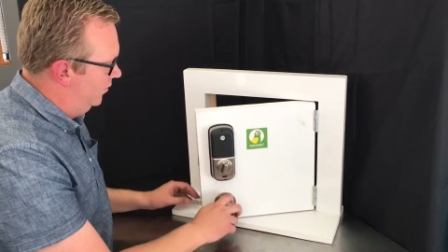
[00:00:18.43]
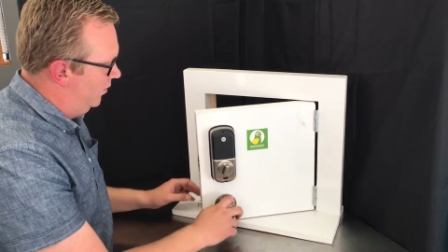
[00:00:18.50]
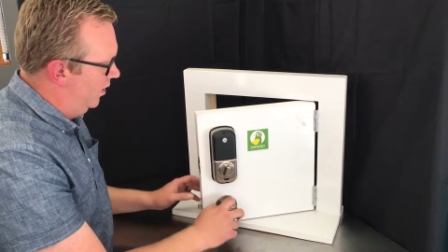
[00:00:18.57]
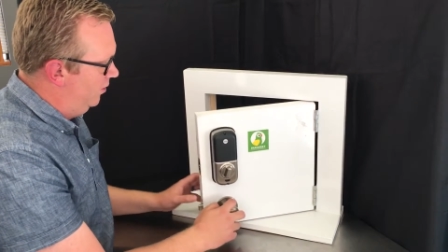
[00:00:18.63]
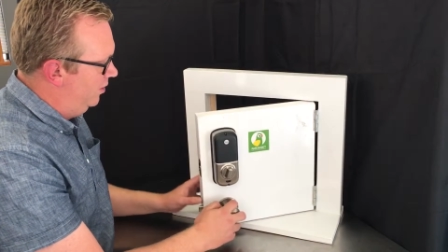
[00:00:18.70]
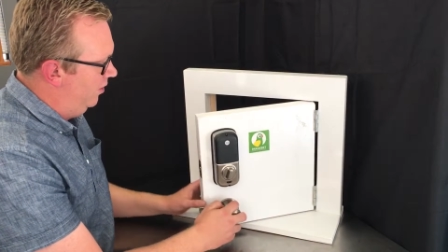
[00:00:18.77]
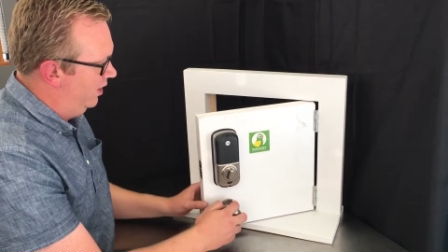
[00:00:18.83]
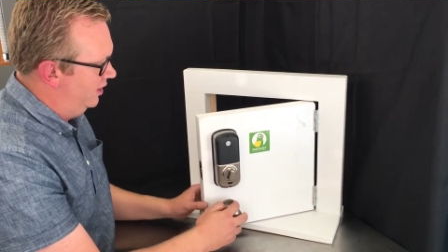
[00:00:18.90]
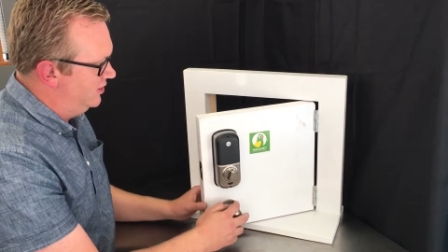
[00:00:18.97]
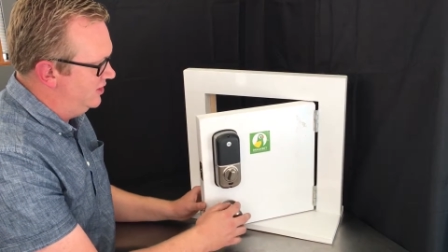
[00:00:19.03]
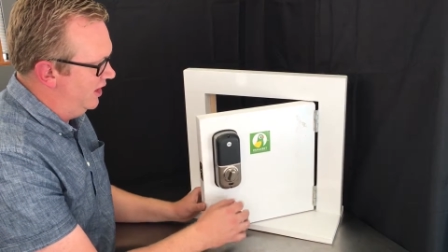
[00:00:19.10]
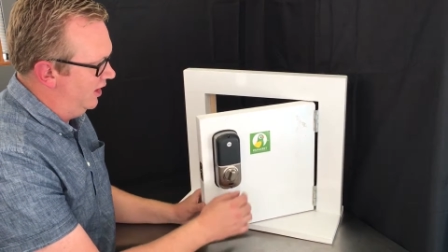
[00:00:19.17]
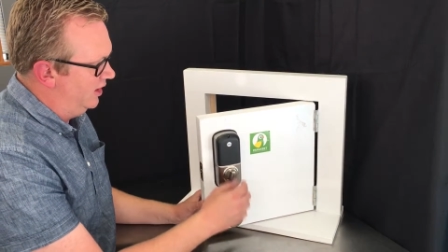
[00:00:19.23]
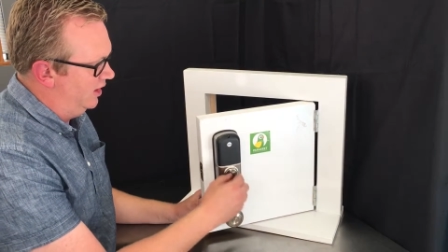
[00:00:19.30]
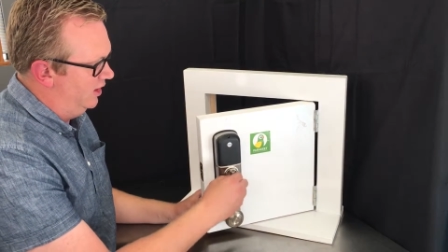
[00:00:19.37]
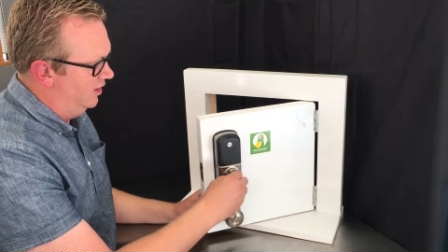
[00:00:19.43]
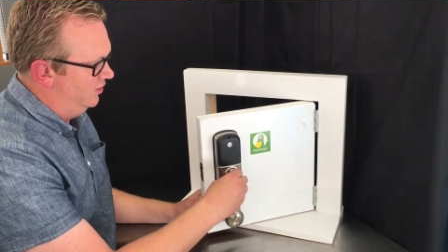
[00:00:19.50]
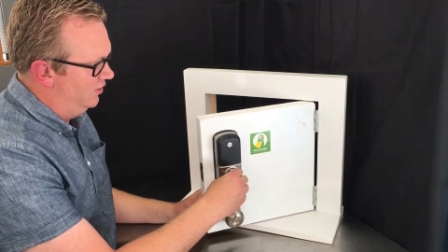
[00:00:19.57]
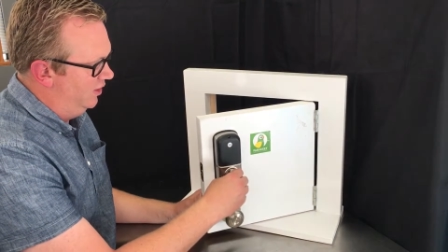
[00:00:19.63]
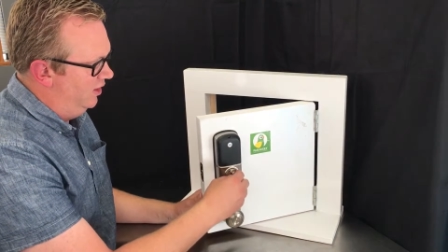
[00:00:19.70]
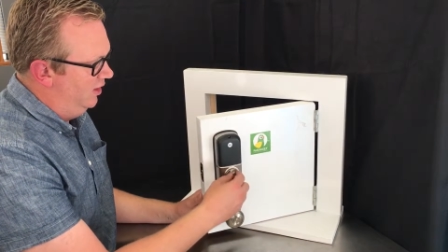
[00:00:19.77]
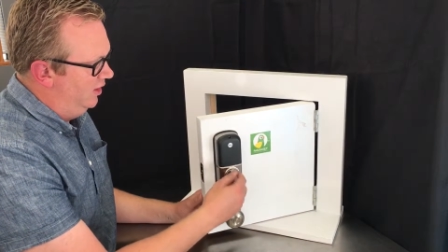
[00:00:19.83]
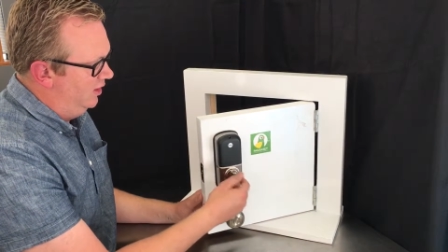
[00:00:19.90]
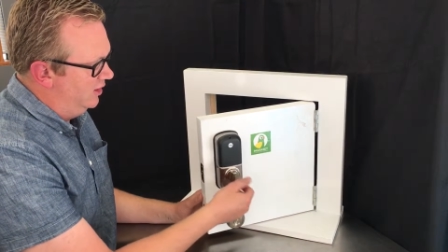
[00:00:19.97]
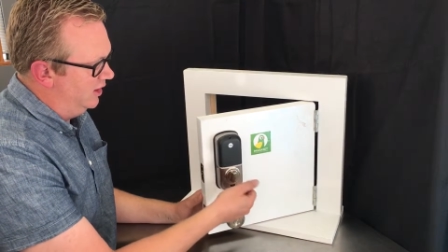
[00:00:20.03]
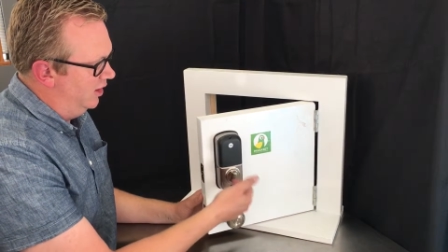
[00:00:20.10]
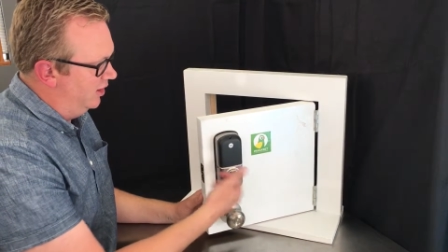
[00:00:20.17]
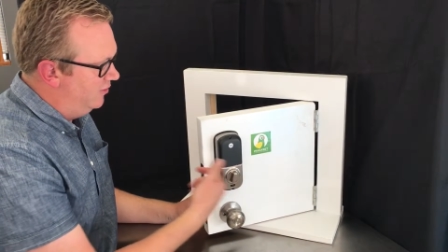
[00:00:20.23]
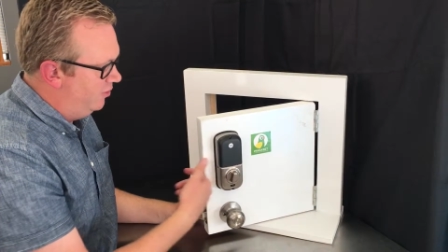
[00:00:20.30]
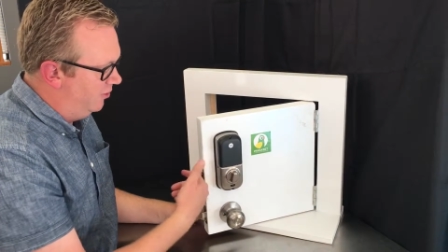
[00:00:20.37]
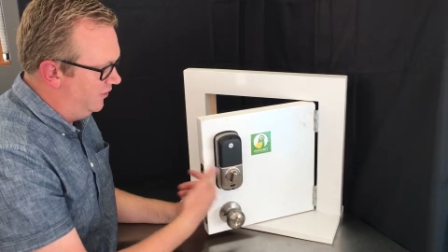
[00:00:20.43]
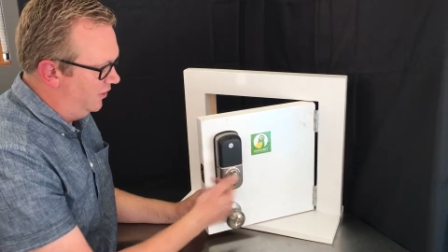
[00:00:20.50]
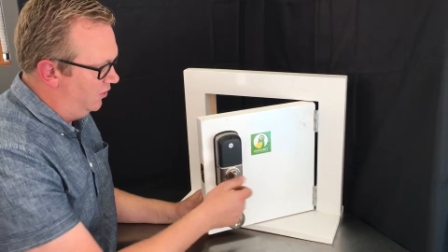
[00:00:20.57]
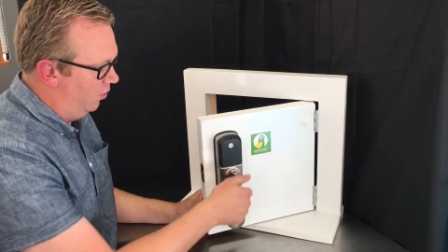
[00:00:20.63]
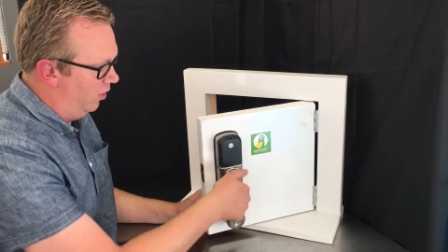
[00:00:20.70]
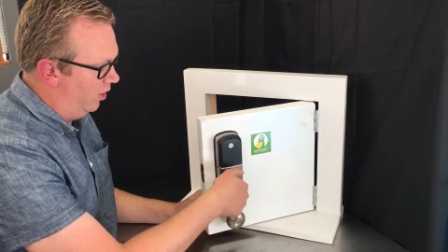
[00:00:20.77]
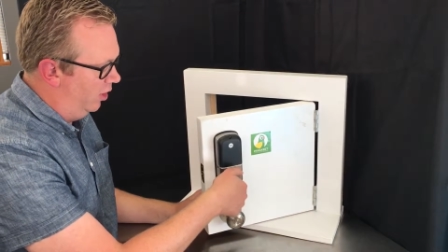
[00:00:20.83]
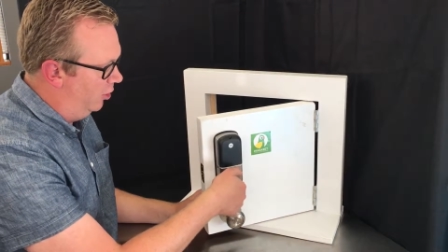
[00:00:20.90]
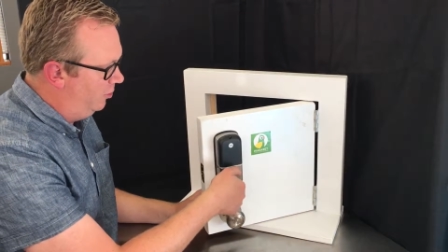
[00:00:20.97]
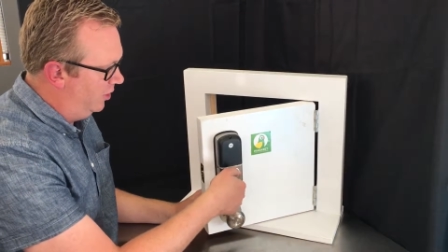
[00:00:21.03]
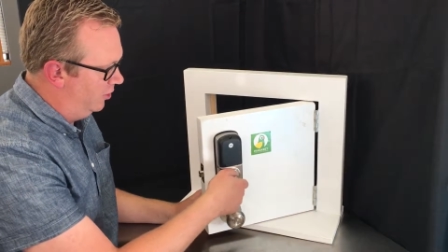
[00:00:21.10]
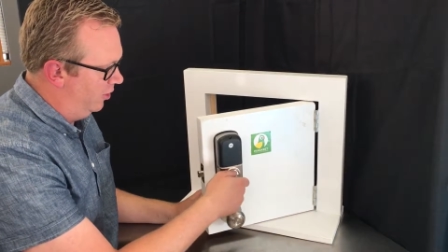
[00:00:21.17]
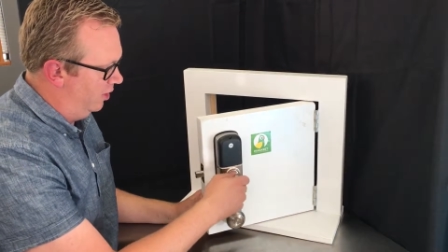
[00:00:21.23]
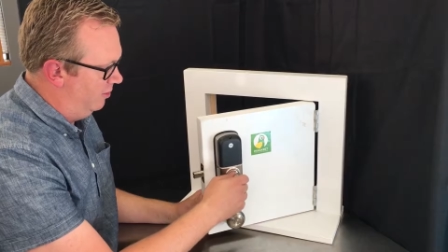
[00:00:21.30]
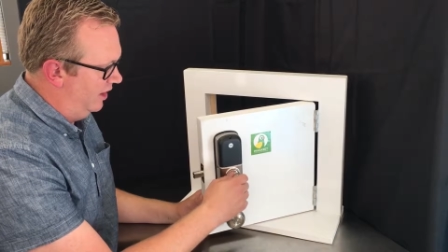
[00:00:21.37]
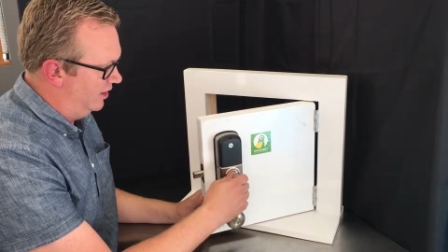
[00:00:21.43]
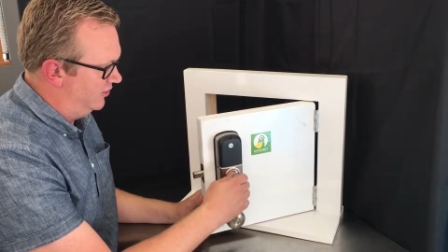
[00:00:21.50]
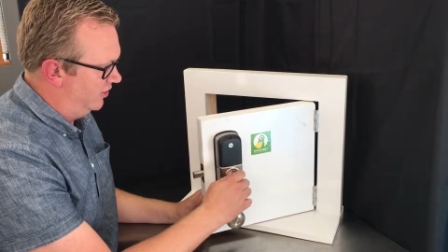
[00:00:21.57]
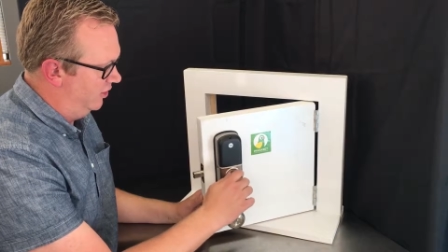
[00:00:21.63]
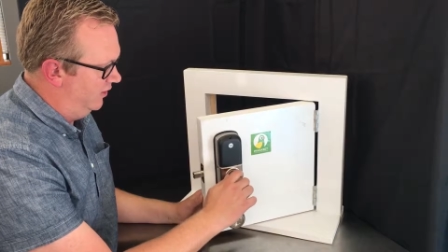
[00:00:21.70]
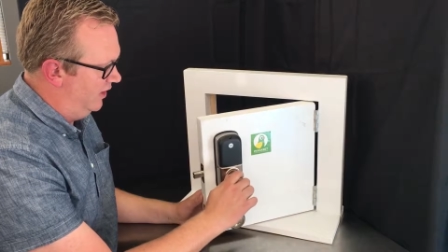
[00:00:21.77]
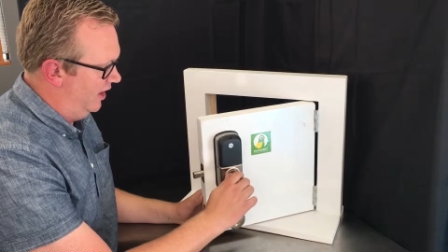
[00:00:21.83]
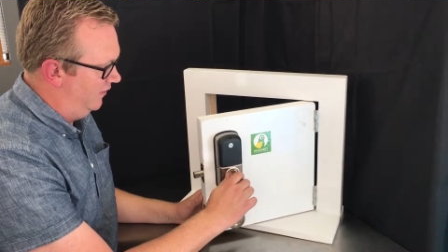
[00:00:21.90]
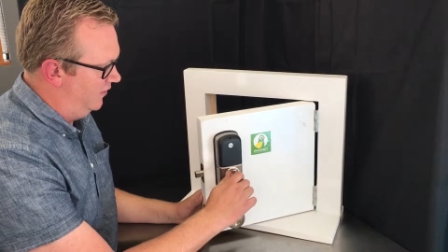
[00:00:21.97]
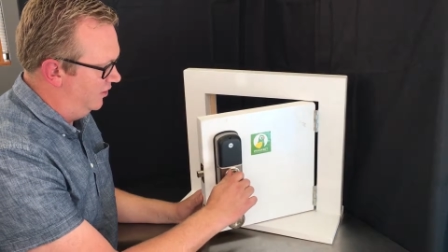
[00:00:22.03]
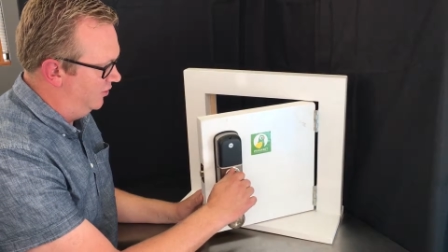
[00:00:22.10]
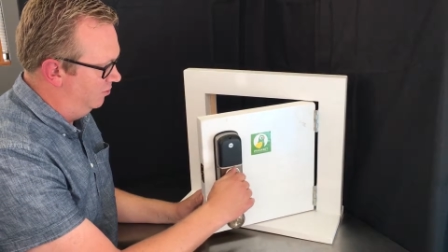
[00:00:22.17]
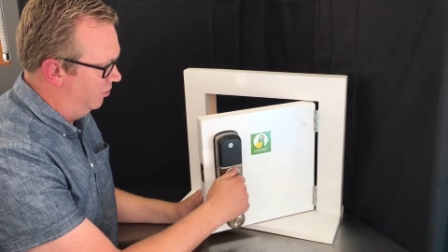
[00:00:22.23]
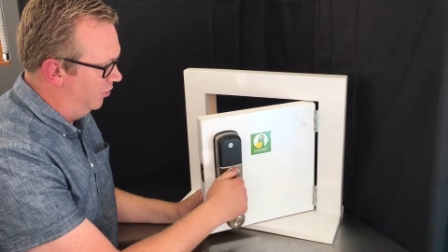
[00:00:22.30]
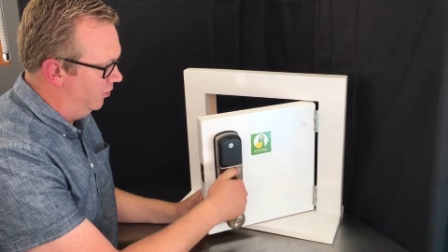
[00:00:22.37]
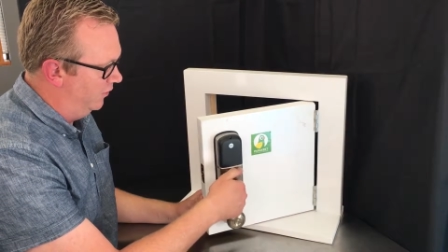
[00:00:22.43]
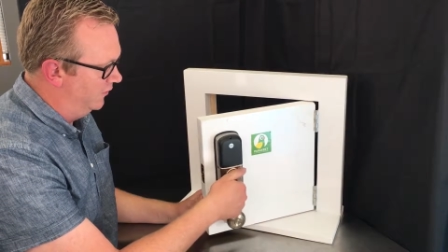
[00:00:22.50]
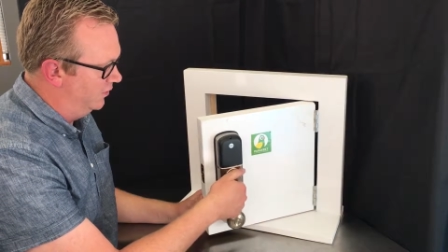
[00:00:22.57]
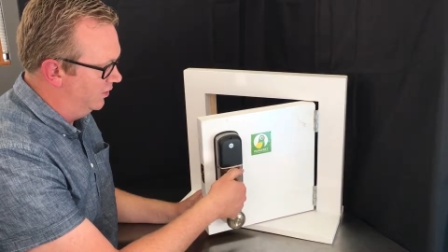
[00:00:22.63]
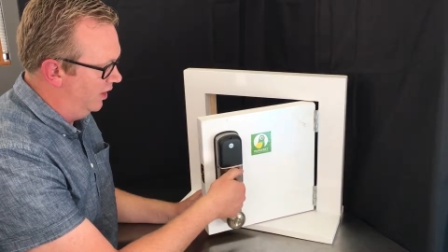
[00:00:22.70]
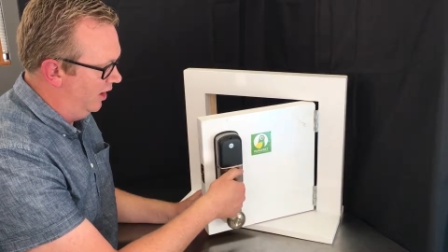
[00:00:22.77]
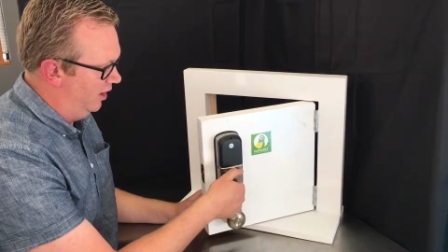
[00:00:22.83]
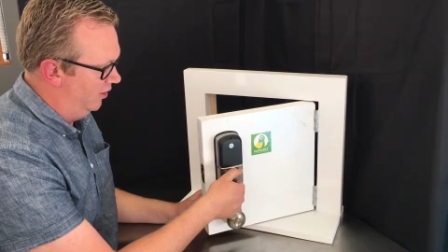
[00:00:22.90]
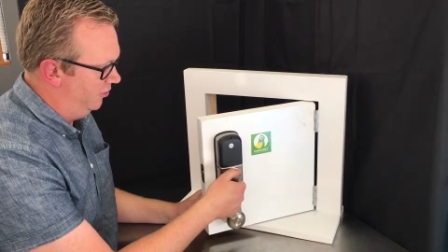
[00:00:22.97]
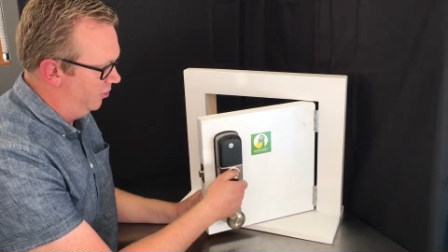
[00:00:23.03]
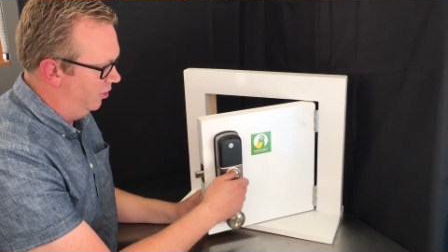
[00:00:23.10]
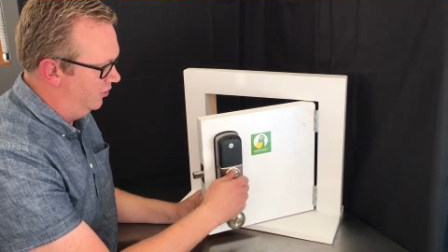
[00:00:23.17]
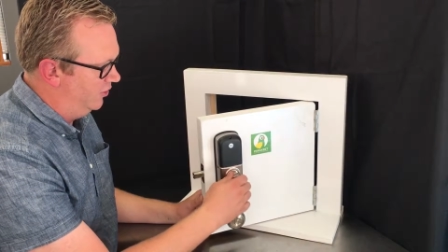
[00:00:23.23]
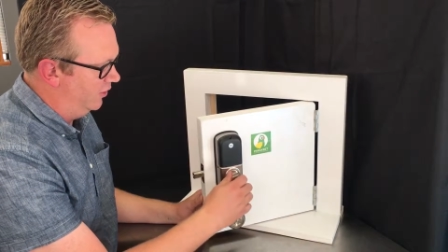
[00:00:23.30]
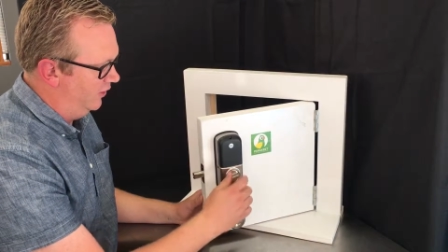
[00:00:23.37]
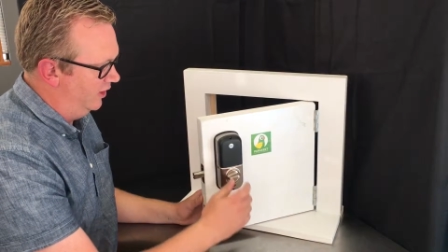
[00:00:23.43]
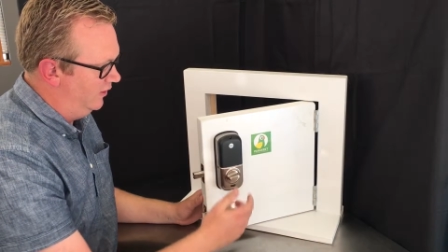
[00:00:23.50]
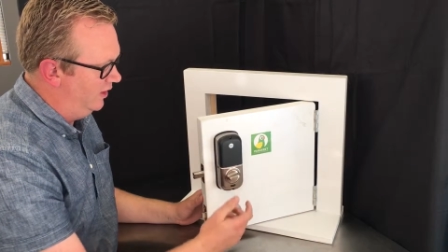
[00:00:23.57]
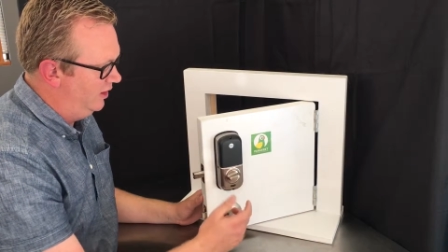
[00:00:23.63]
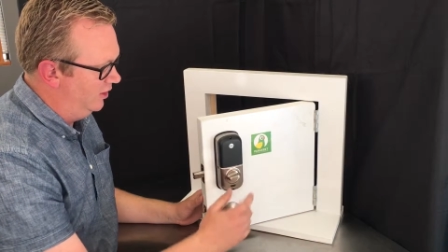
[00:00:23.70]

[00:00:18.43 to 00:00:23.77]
what we want to check is, even with the door open, we want to make sure that this bolt throws cleanly.